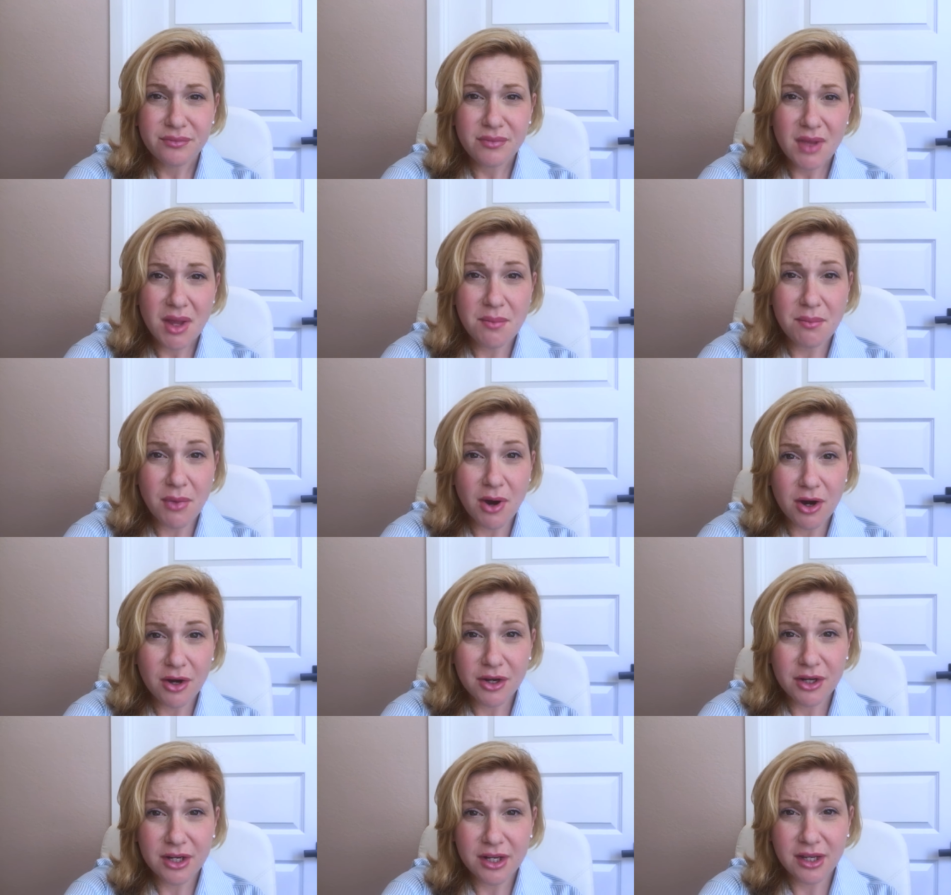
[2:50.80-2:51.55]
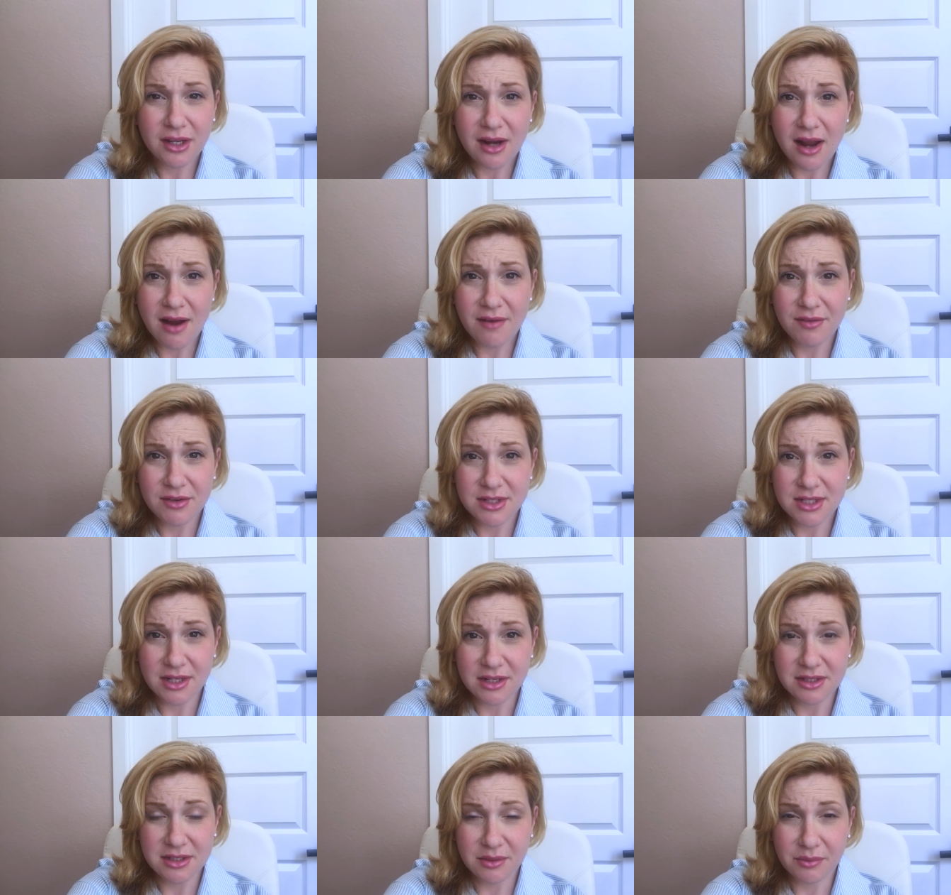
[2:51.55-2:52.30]
marketing and
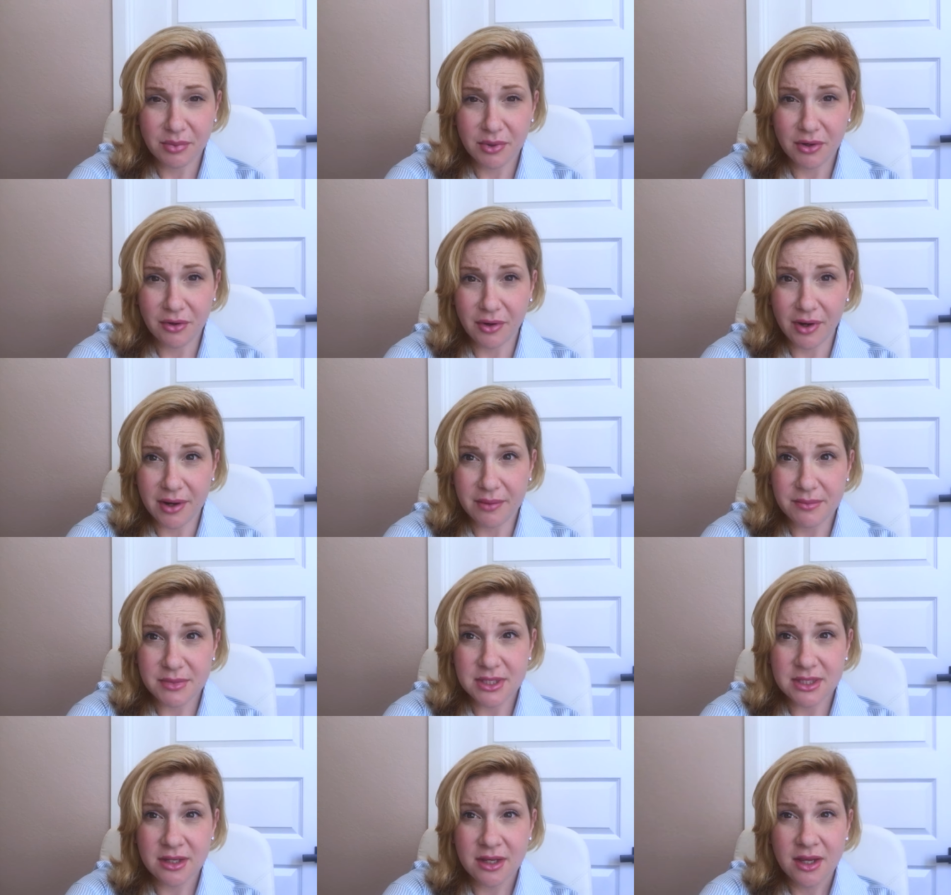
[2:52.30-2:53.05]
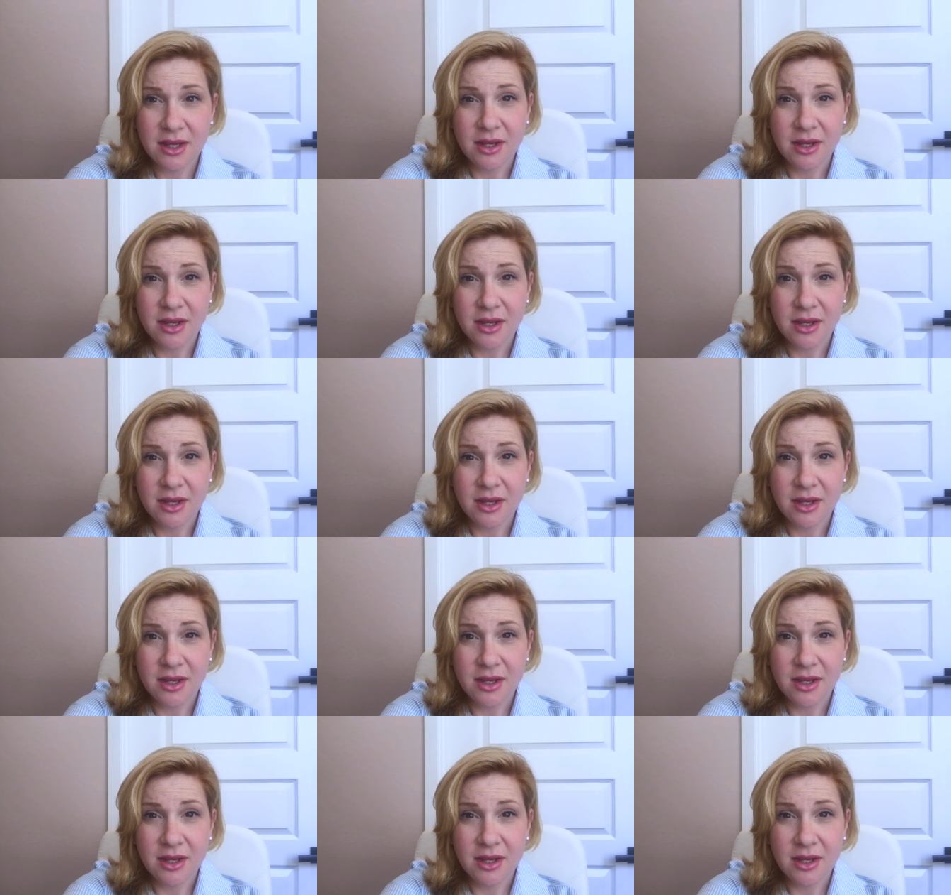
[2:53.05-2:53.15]
advertising programs.